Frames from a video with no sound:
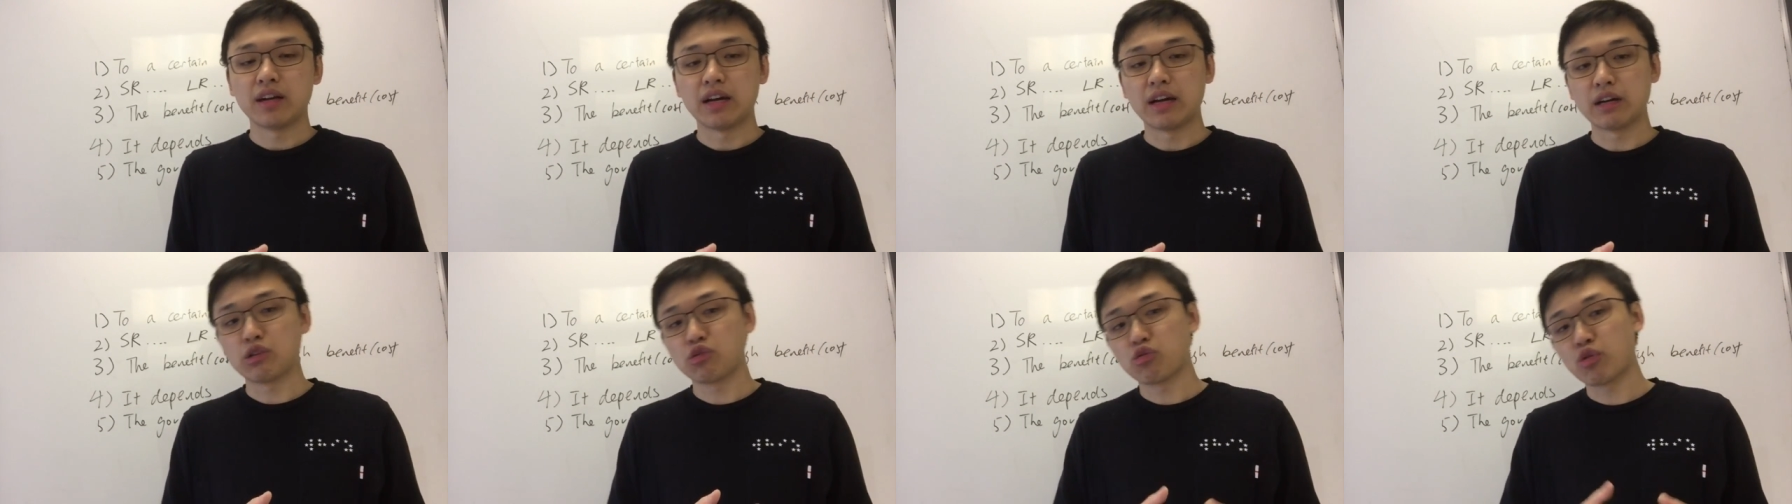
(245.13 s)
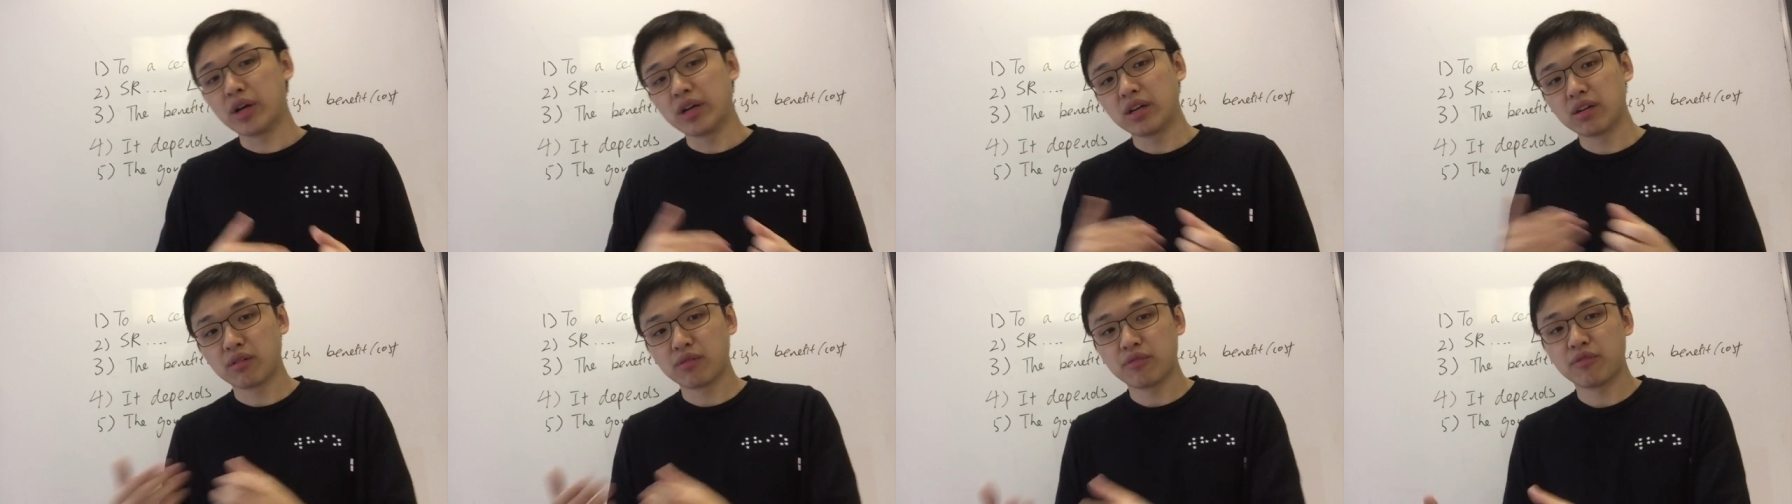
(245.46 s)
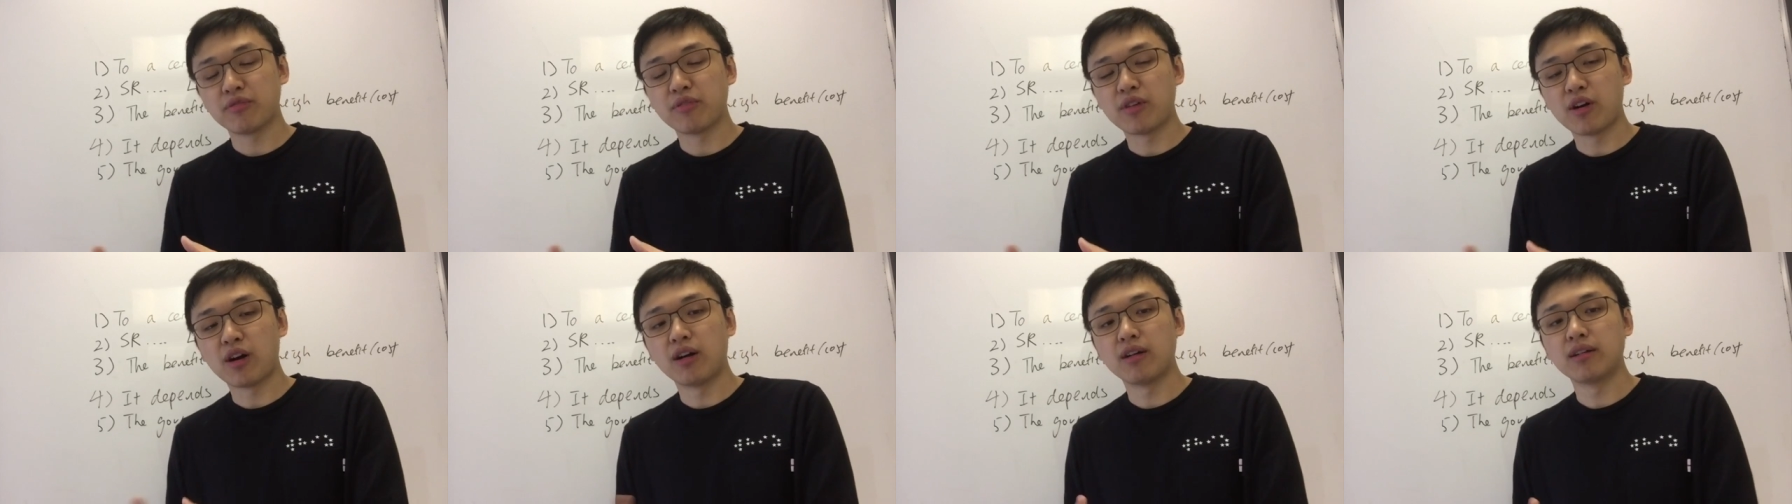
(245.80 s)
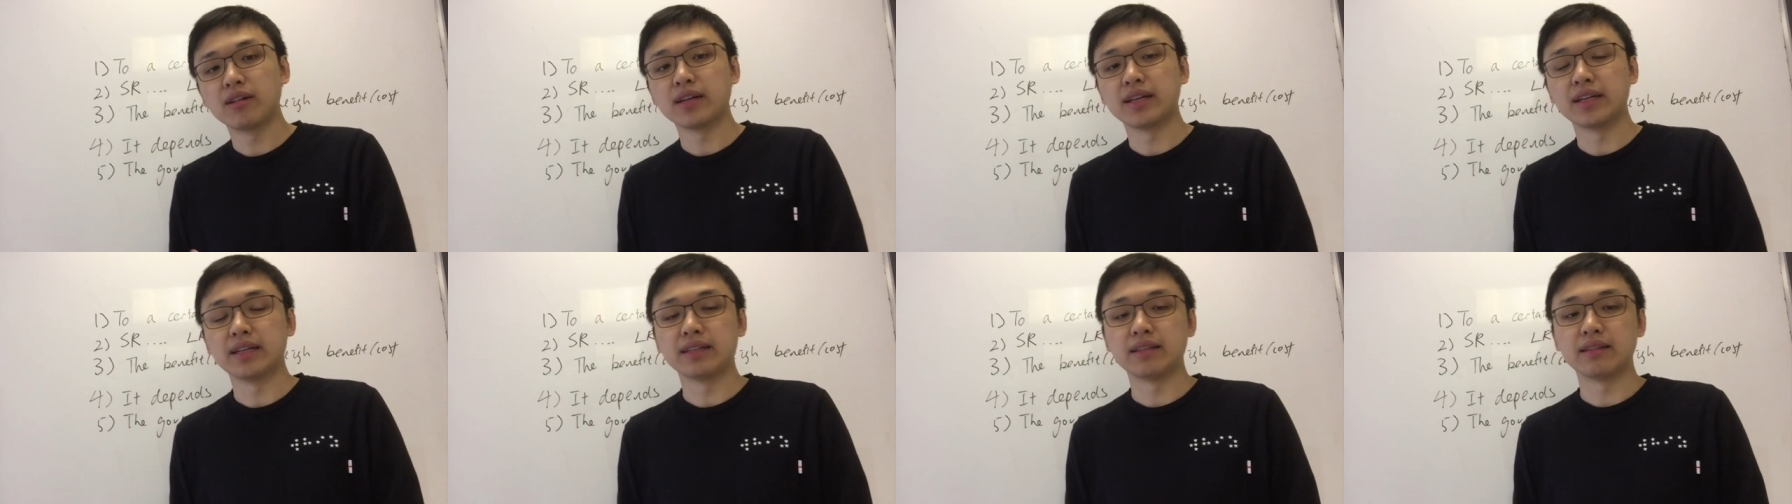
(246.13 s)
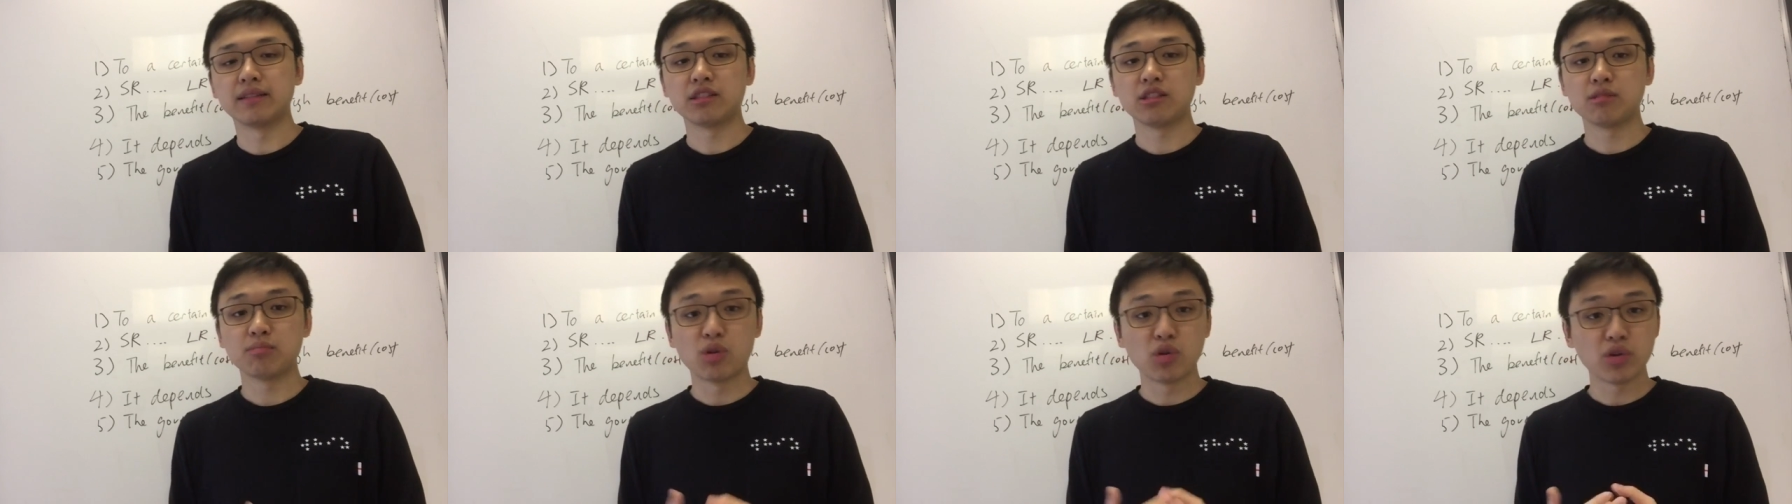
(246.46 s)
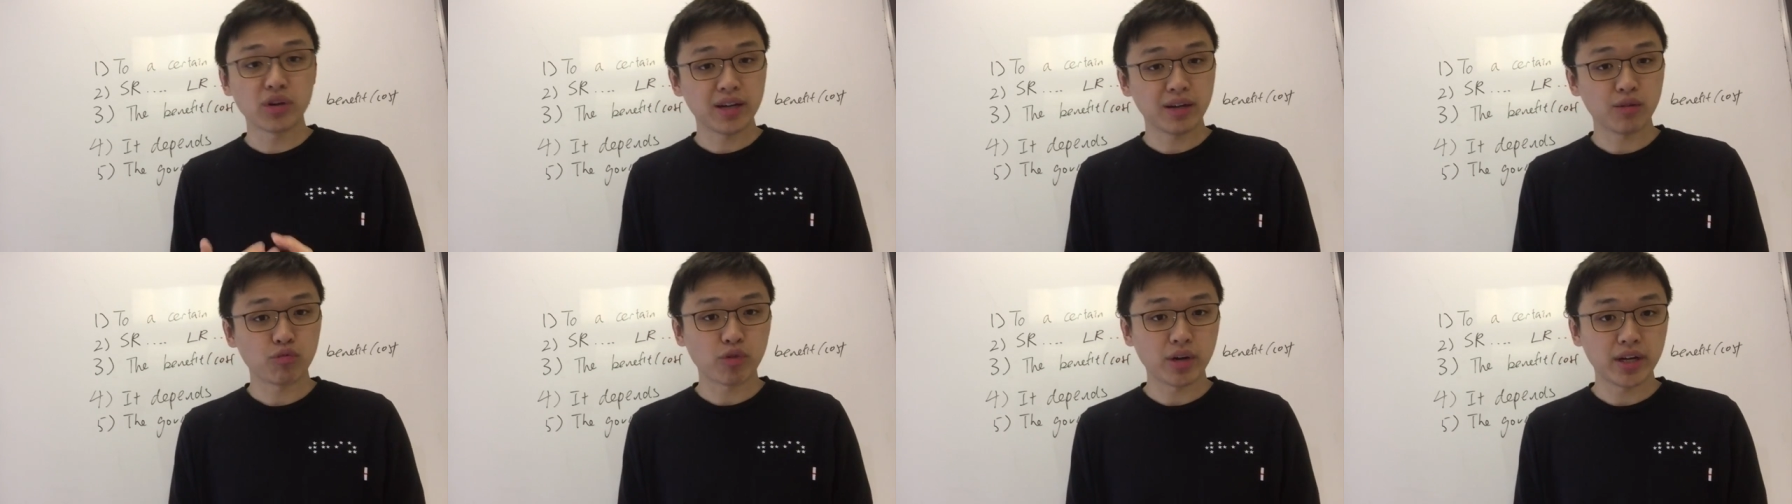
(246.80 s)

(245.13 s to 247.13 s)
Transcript: a greater fall in smoking